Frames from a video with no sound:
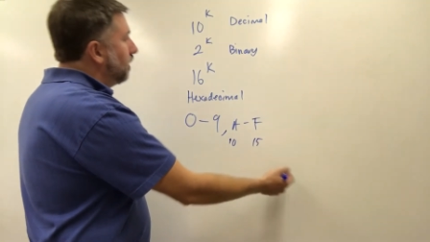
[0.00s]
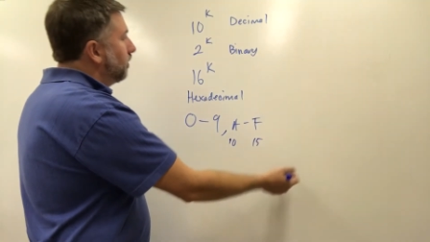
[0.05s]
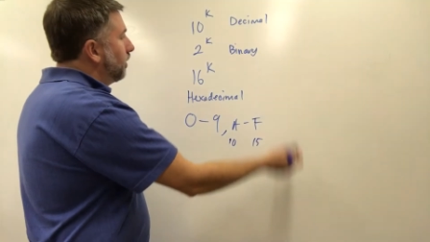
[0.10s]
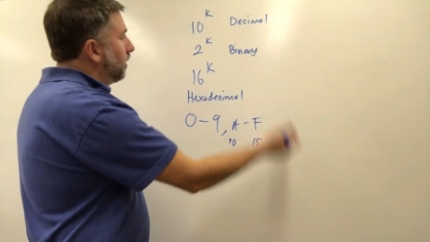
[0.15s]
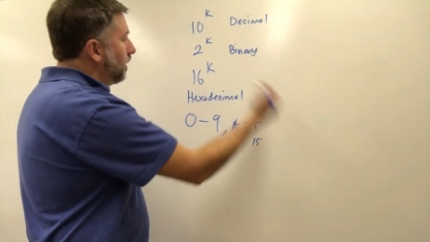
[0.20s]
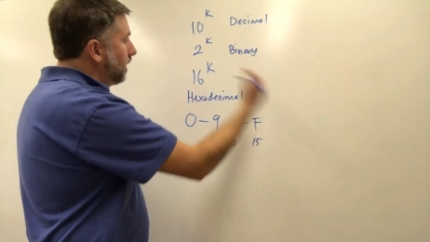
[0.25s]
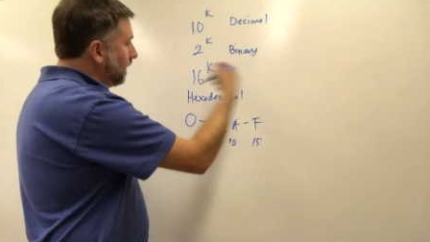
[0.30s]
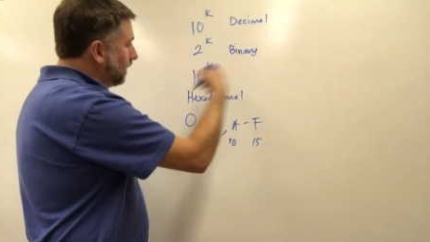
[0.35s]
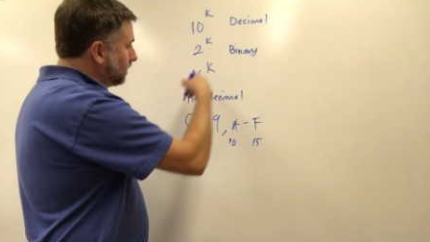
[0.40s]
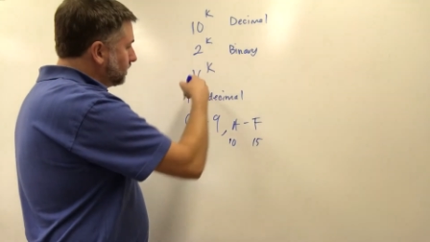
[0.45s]

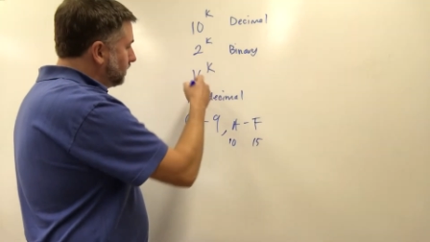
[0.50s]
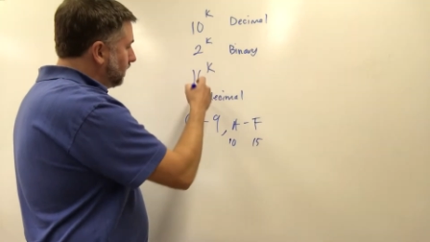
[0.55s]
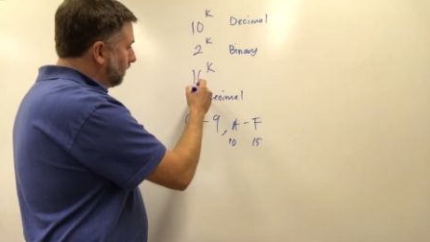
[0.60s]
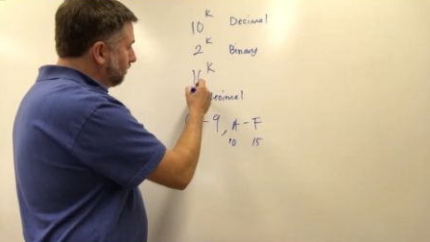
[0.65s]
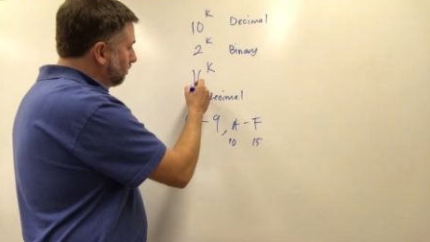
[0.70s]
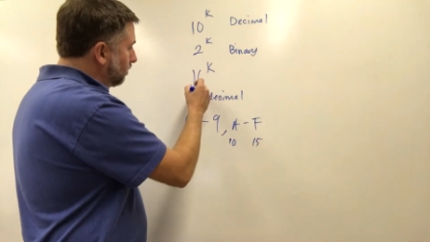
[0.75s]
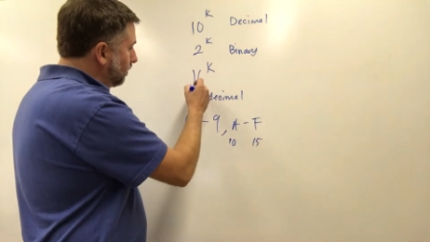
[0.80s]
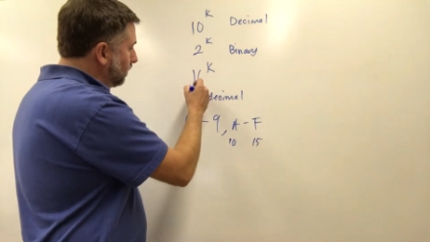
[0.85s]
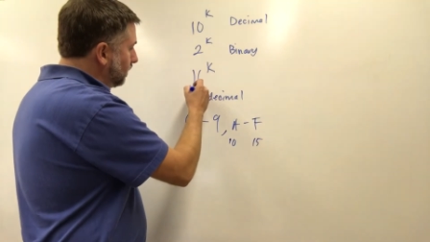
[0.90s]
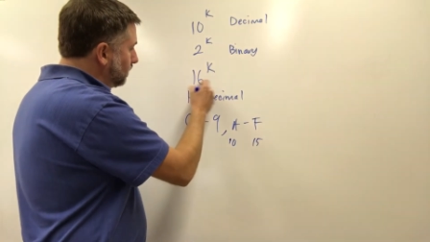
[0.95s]
the next
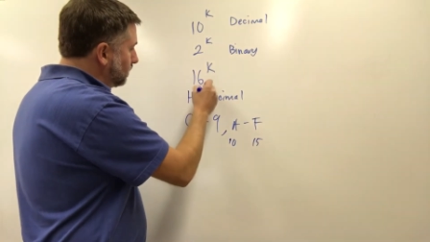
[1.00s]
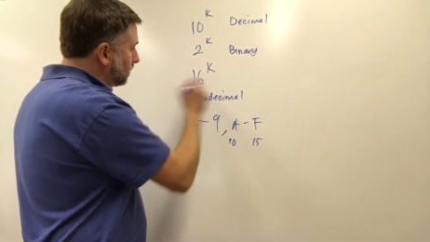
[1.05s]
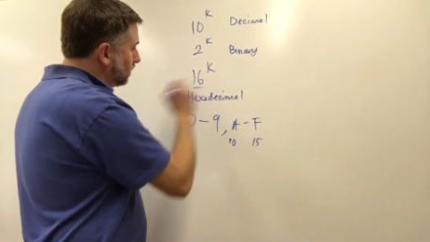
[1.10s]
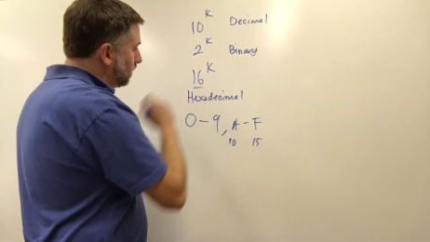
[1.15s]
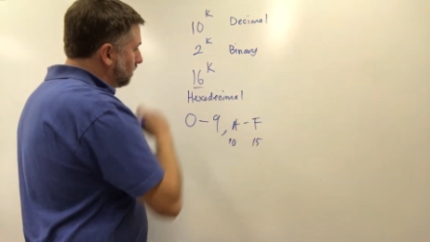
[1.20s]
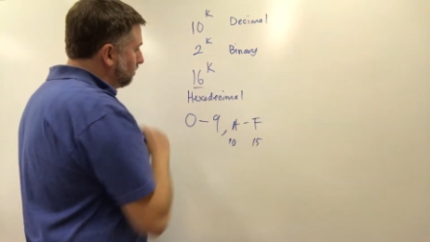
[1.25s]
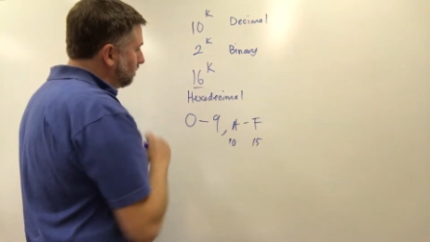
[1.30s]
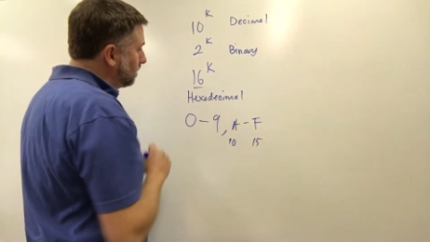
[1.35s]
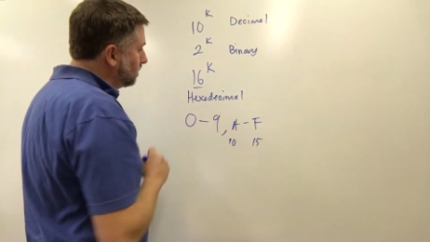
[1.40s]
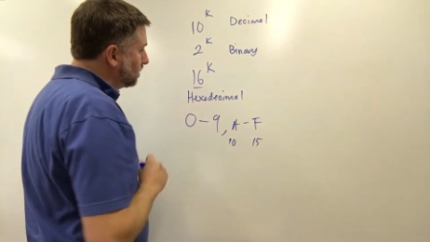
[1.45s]
number is
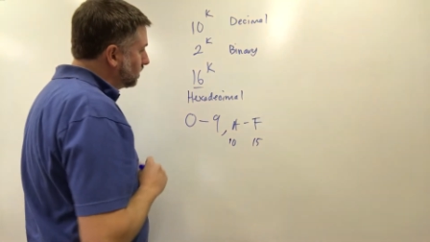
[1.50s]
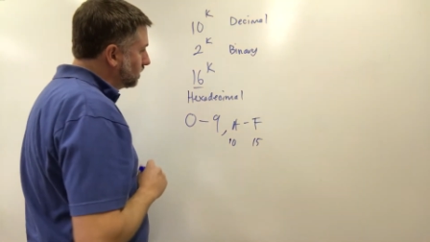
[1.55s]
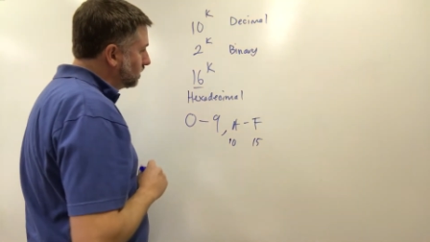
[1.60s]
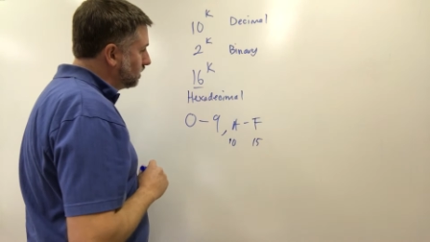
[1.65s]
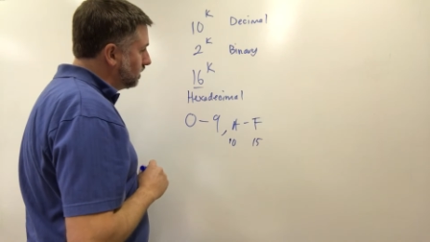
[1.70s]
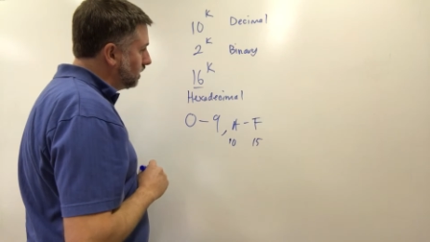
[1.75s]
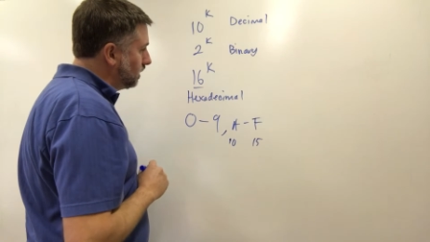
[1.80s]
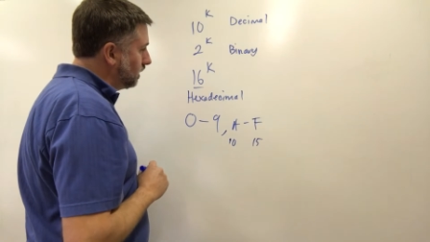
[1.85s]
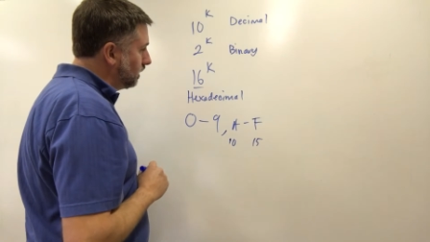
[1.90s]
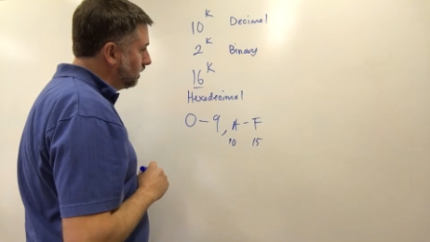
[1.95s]
going to be
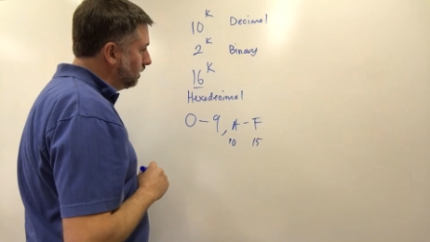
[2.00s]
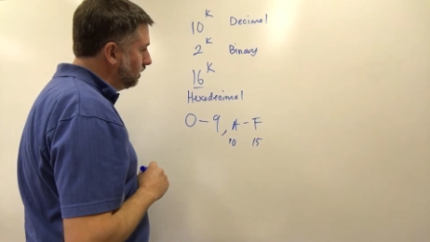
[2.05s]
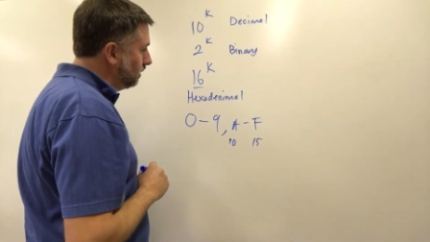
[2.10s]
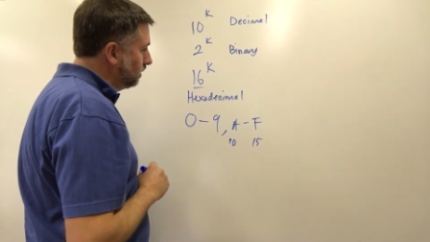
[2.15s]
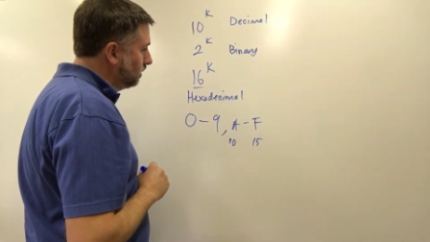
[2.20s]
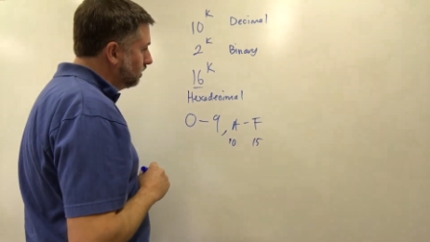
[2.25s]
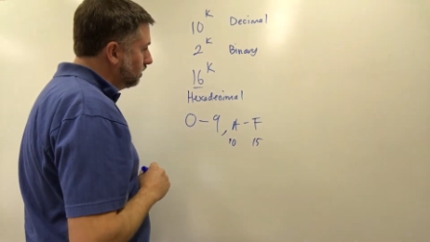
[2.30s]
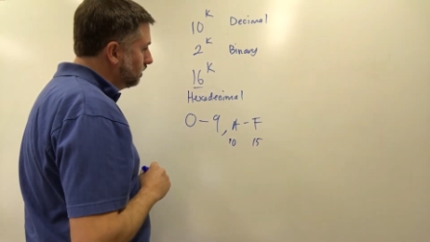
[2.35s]
16,